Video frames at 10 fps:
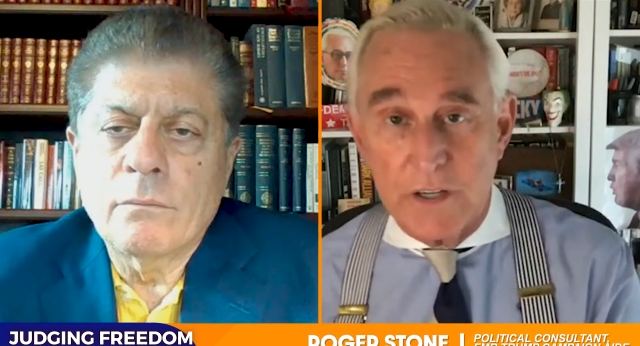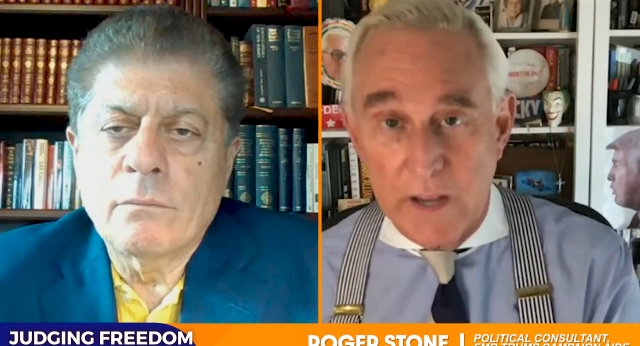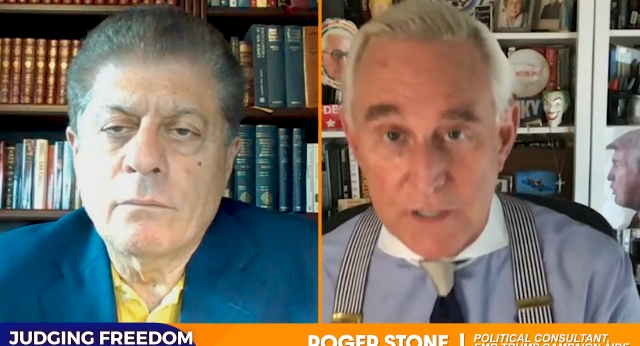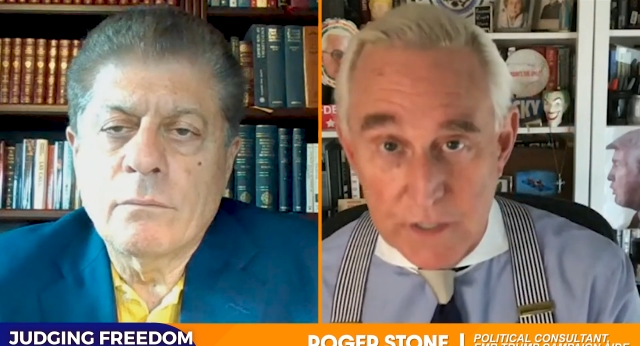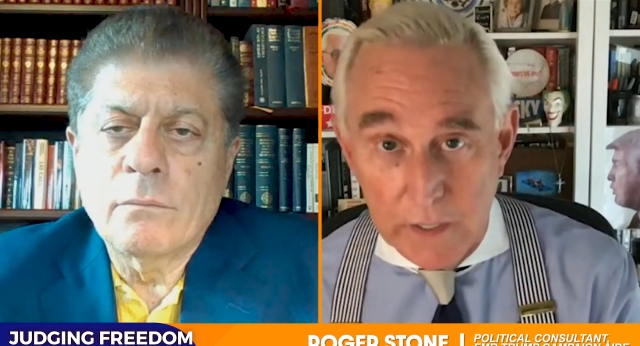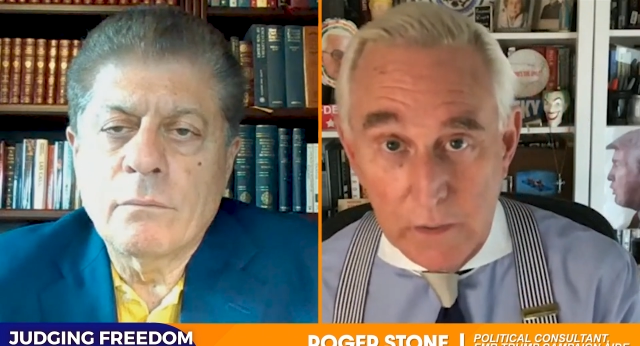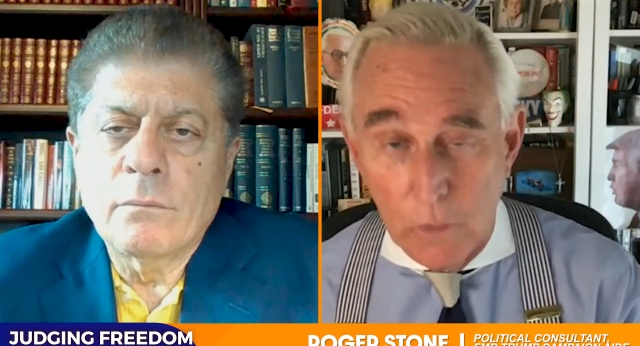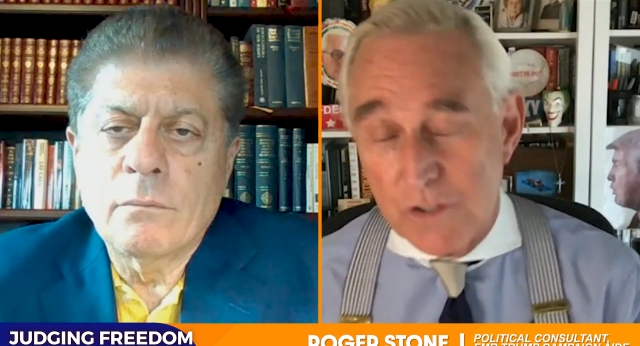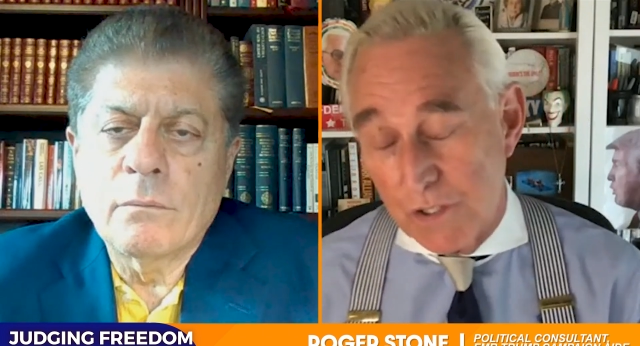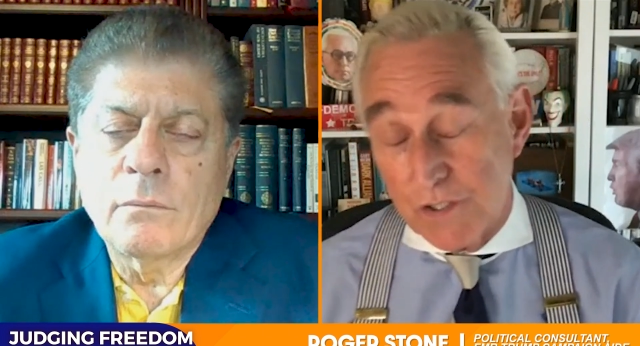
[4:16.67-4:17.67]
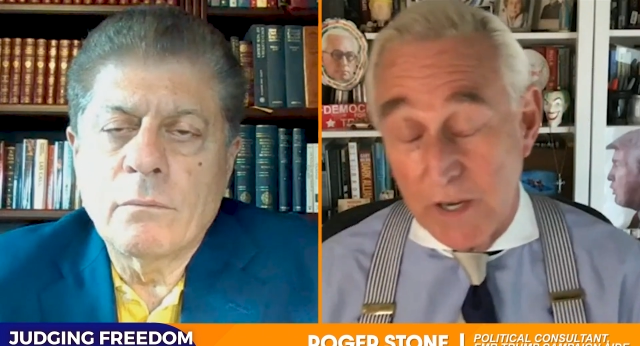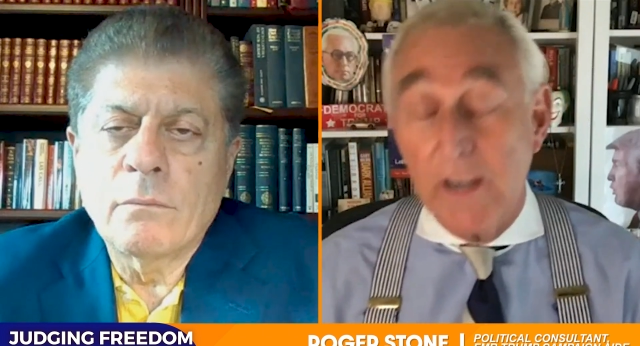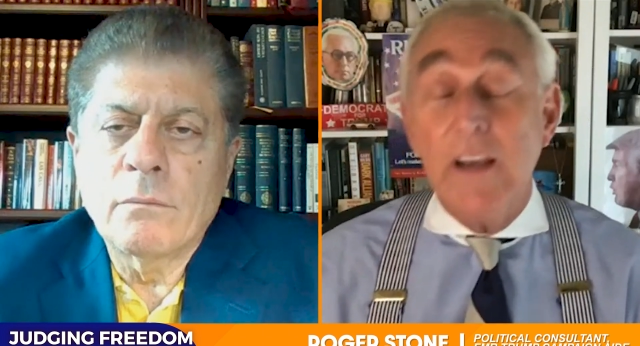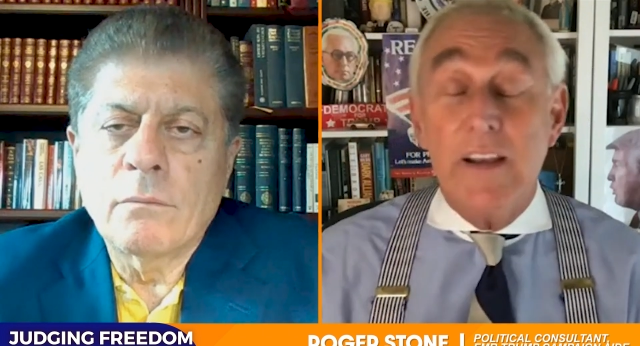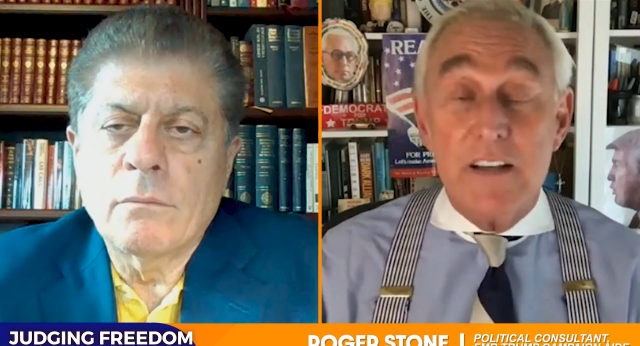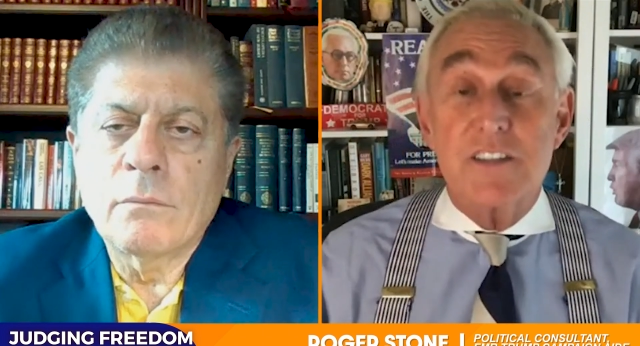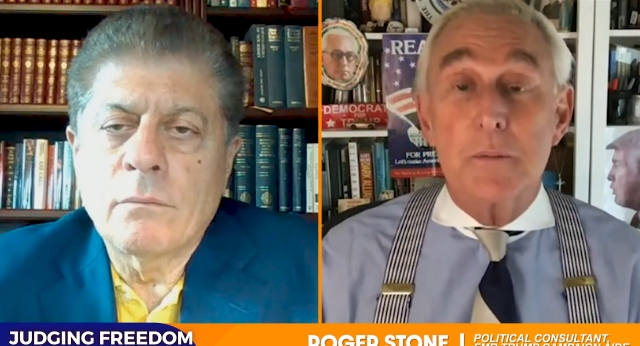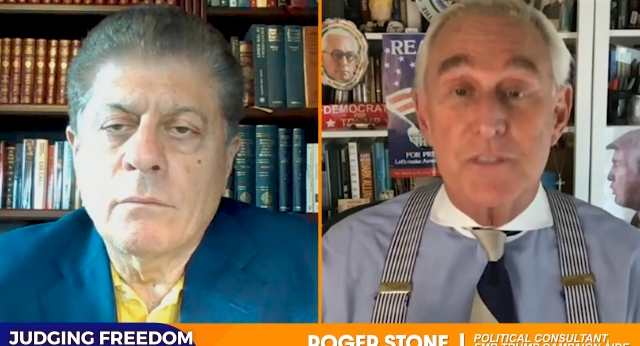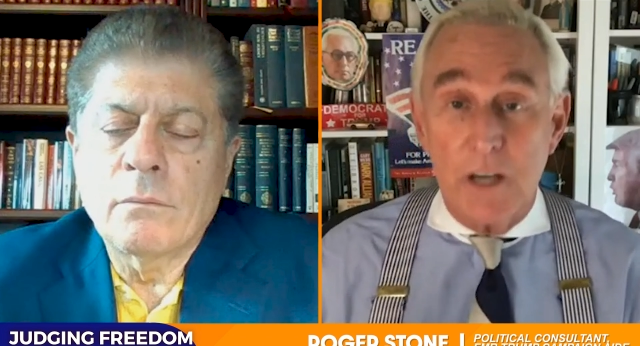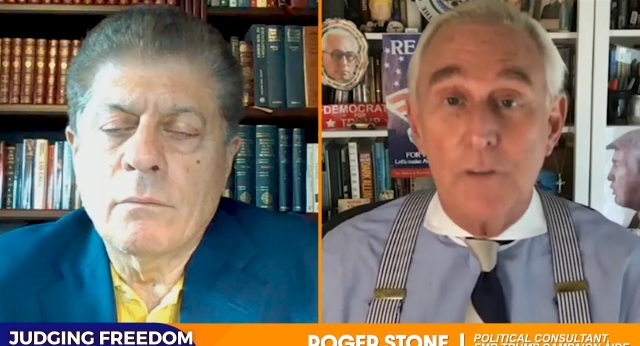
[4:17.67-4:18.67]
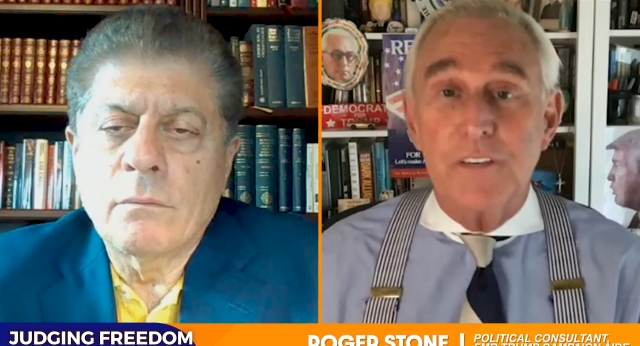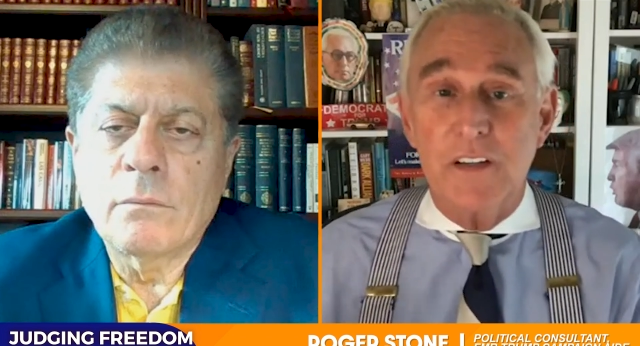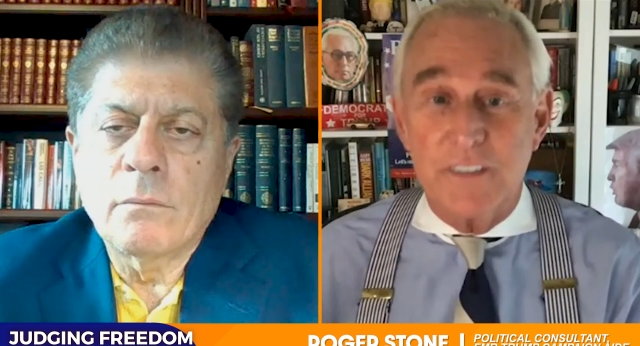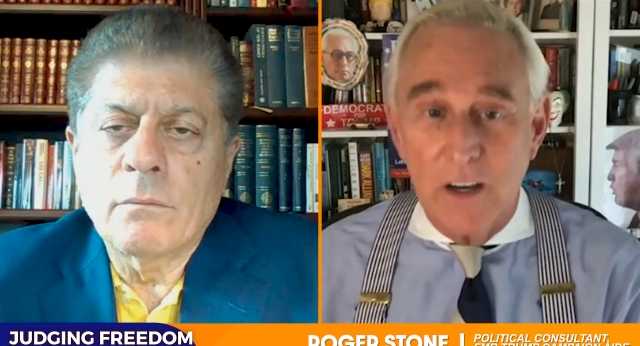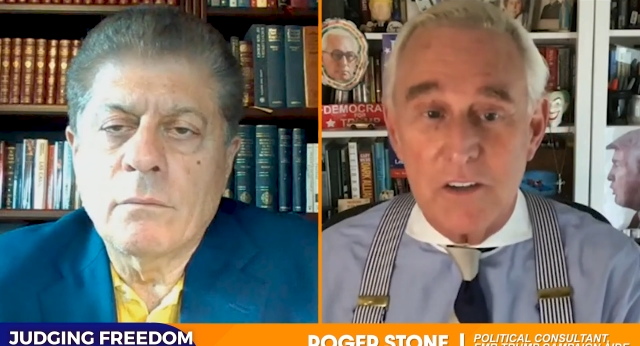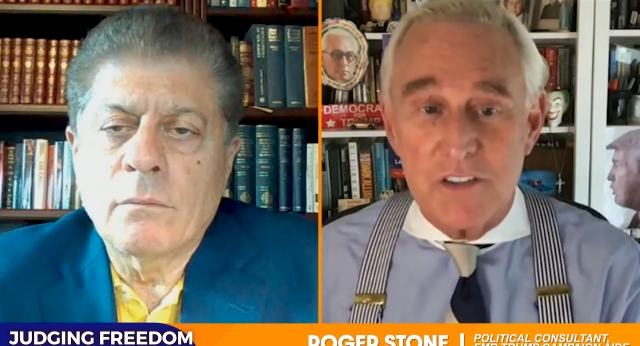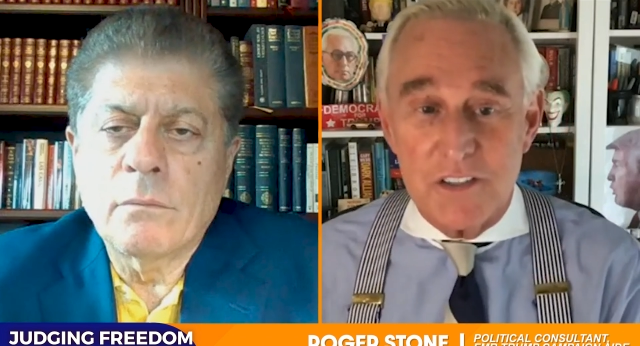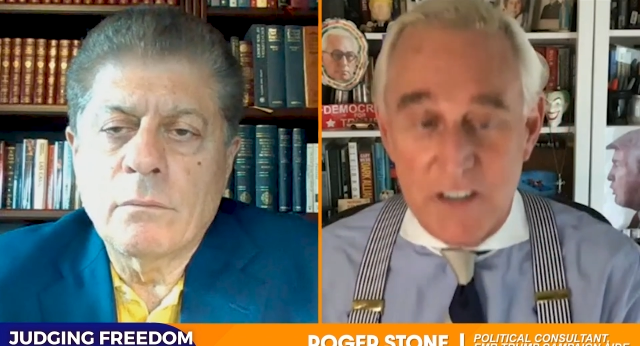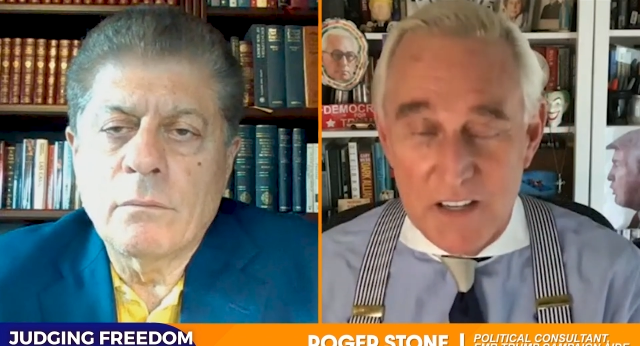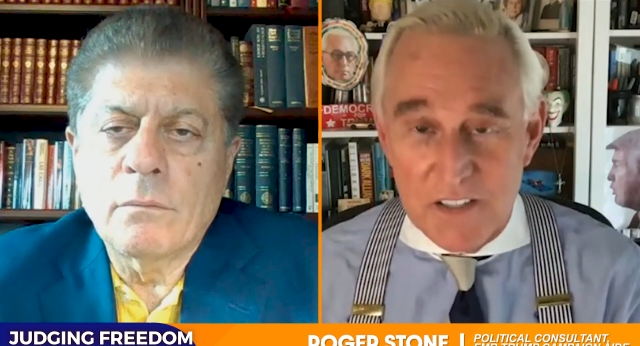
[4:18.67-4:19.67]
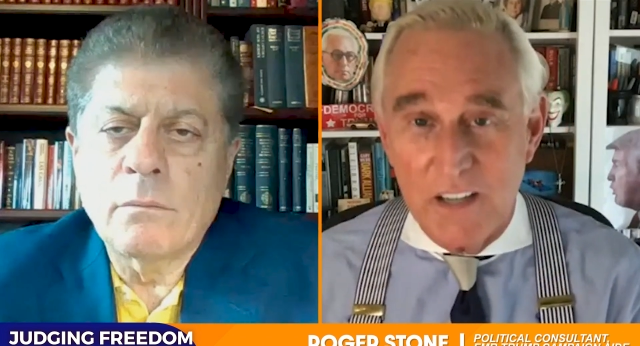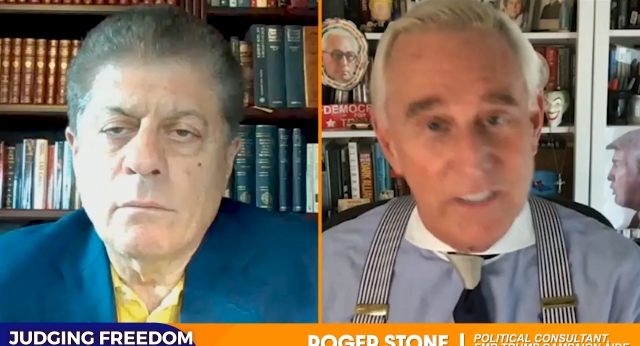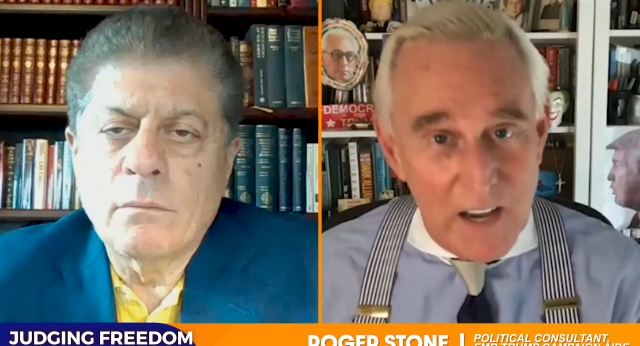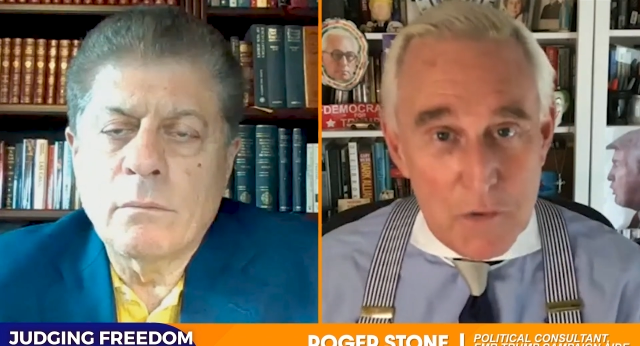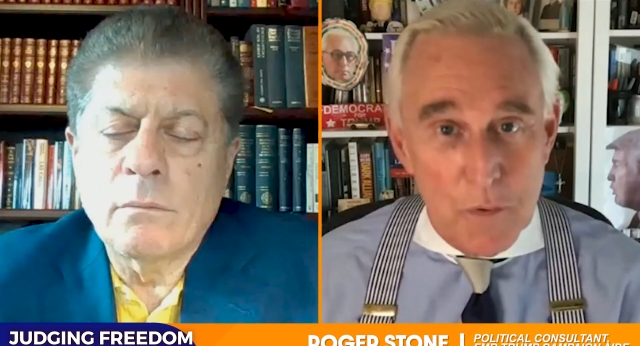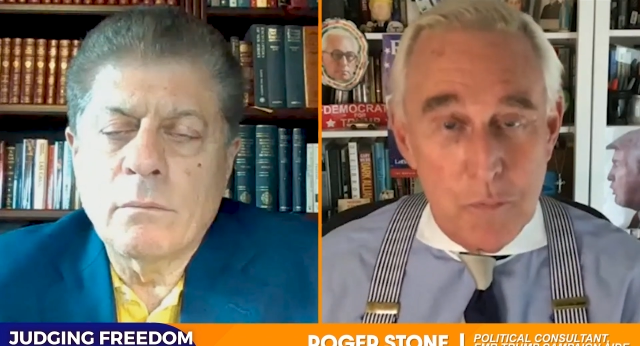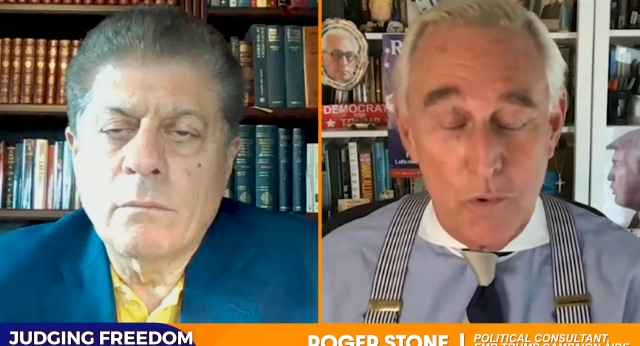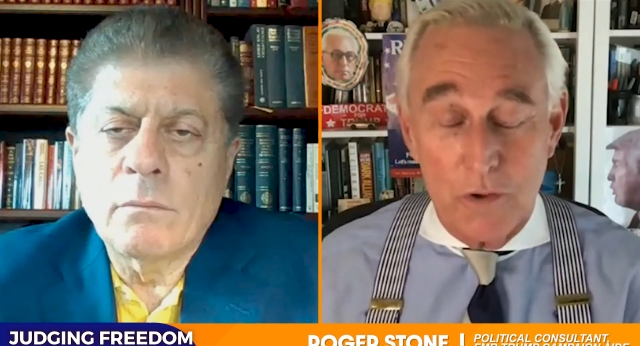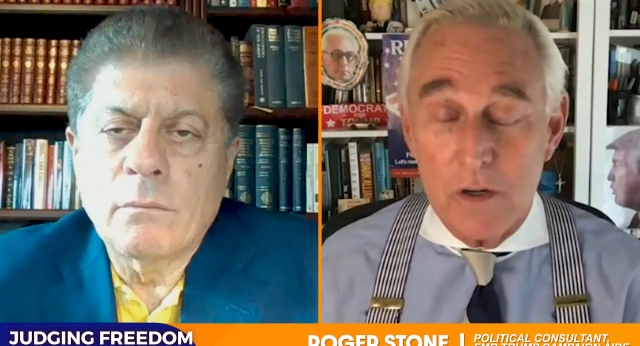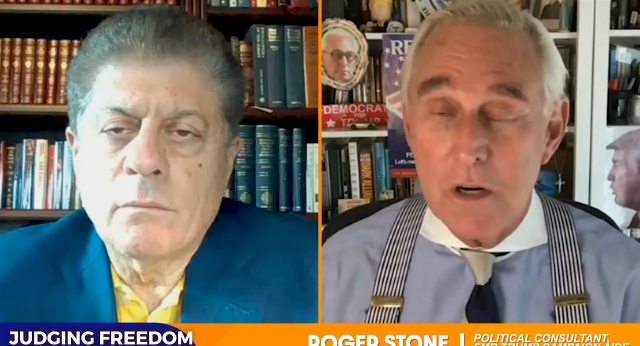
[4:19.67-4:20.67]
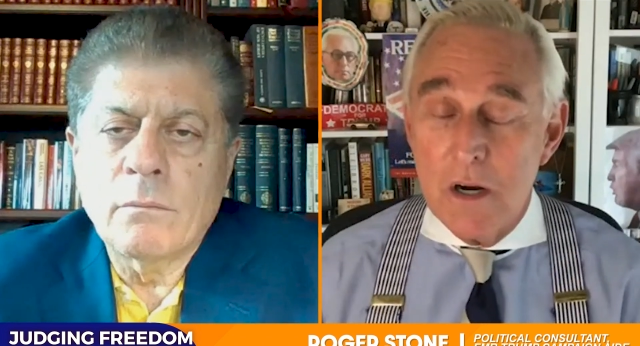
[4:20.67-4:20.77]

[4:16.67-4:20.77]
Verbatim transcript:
Speaker 1: asset, or I should say, is himself an intelligence asset, not a reporter,